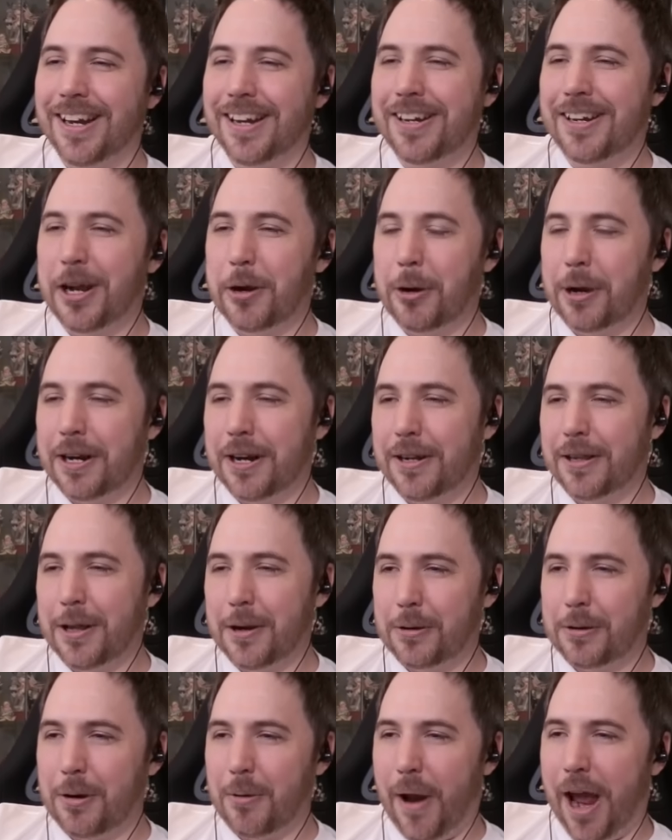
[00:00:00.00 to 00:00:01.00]
doing her
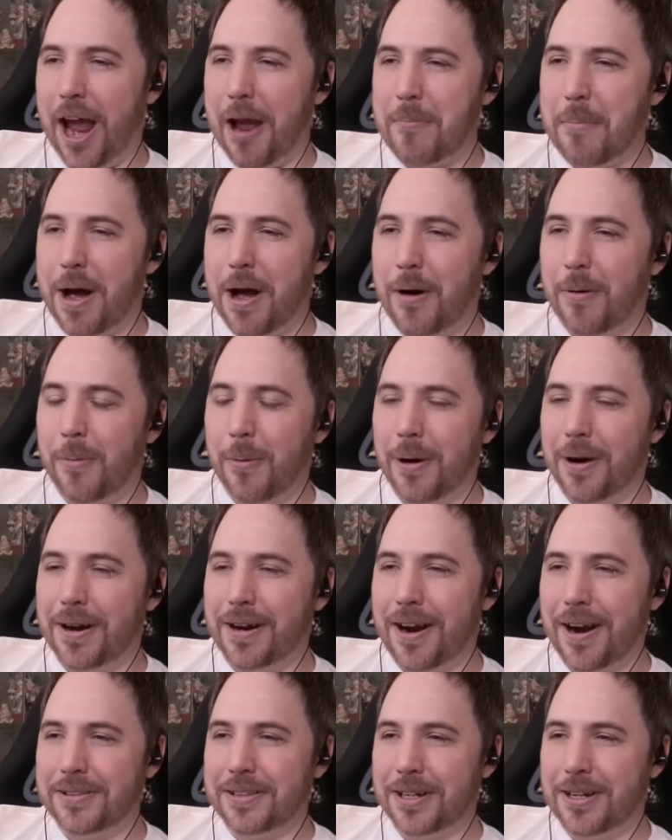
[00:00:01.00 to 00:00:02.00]
little grandma
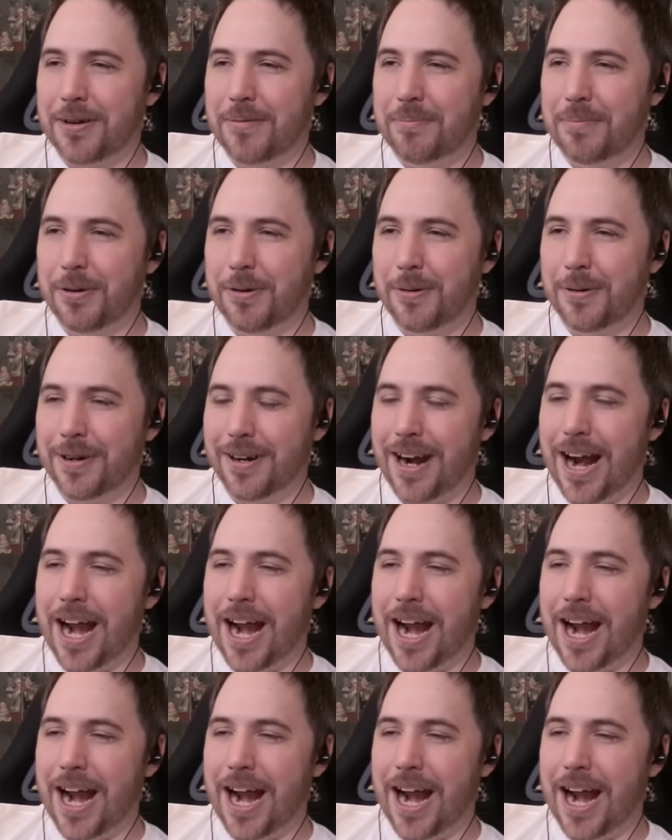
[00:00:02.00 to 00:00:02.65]
work on the computer.